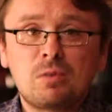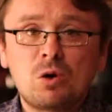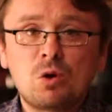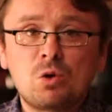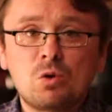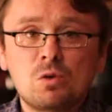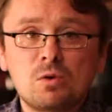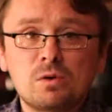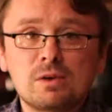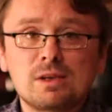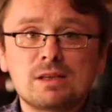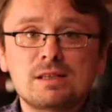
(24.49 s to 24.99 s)

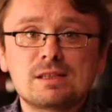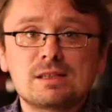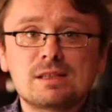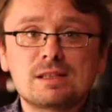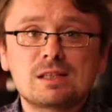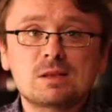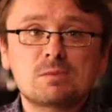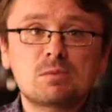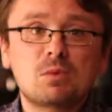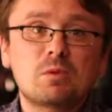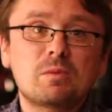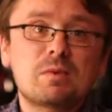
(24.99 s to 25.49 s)
poured into
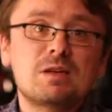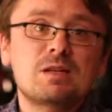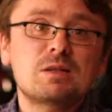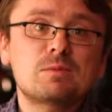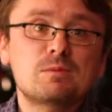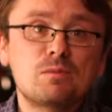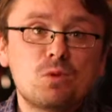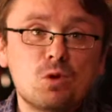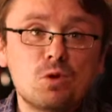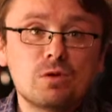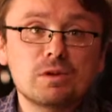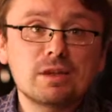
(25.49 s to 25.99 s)
this book, but it's
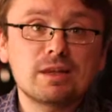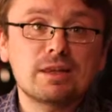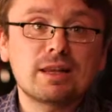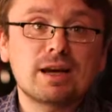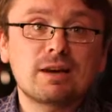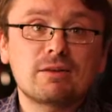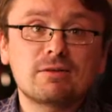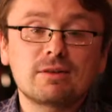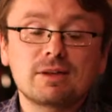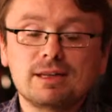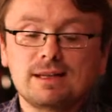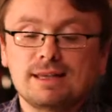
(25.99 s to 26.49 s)
more than
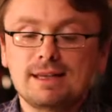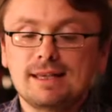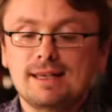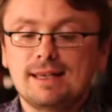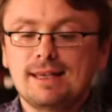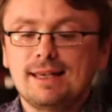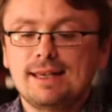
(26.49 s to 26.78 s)
that, really.